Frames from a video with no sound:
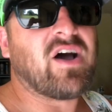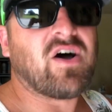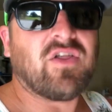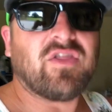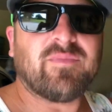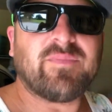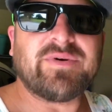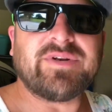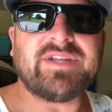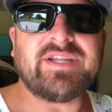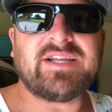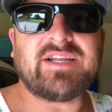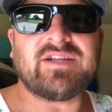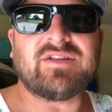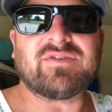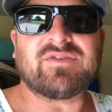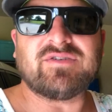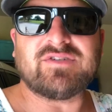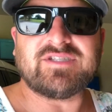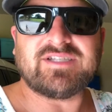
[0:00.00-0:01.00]
All the
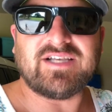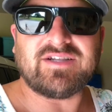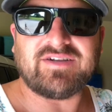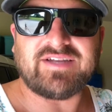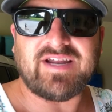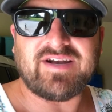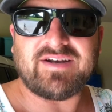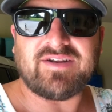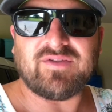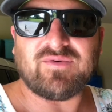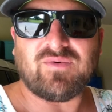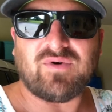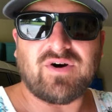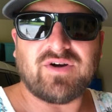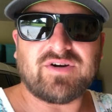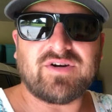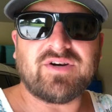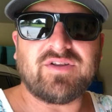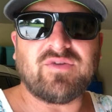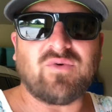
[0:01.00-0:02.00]
particular will settle down in the
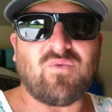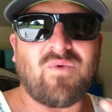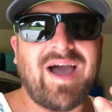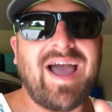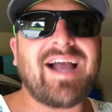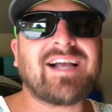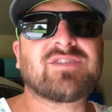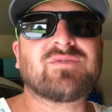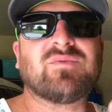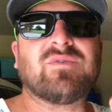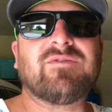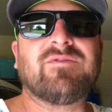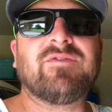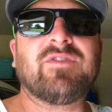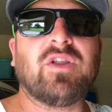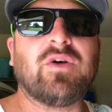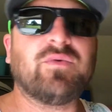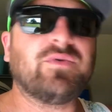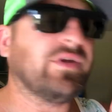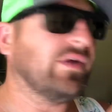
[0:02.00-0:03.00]
water. The wax will
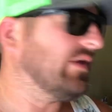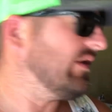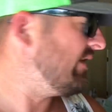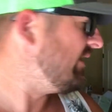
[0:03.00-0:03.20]
float.